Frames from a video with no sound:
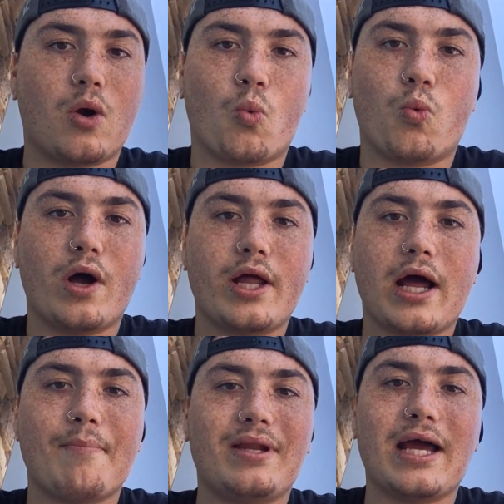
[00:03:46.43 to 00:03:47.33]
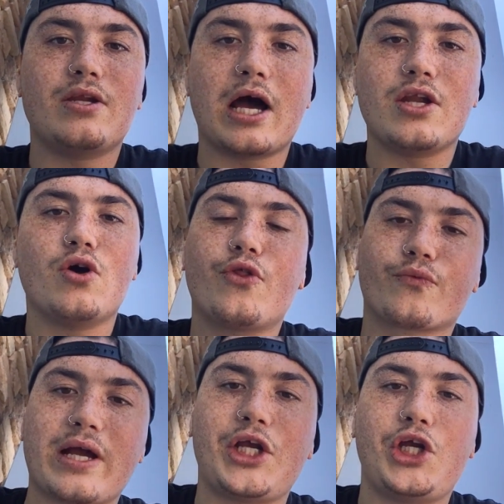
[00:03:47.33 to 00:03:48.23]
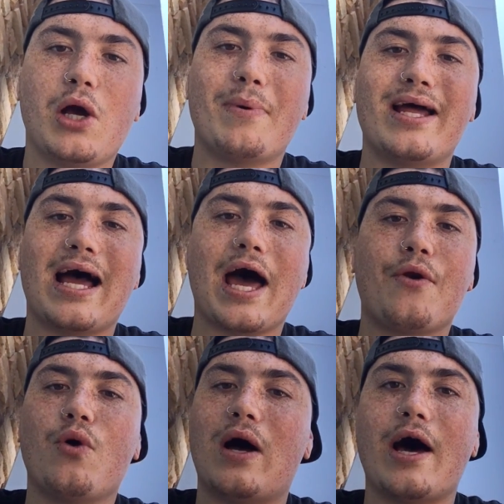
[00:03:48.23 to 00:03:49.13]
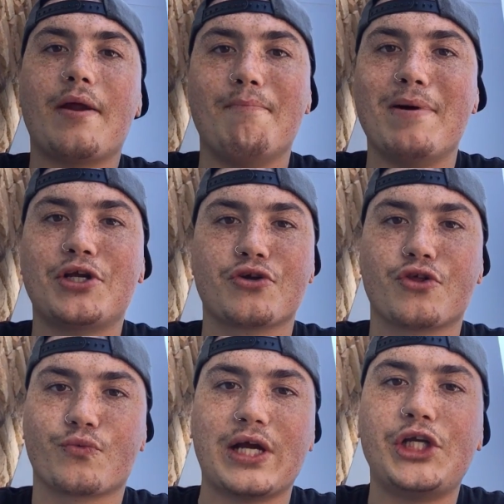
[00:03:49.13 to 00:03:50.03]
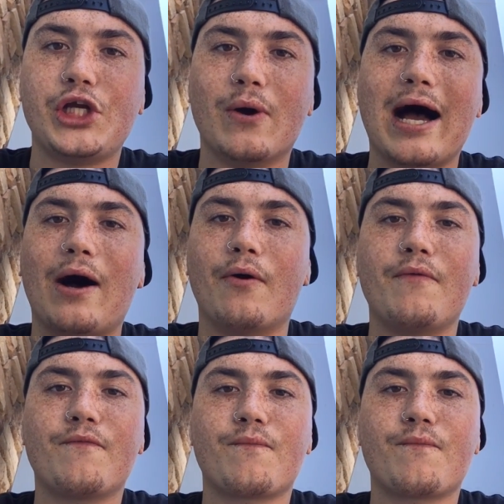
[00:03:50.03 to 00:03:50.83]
know the ratio, but I don't know how to measure the ratio out.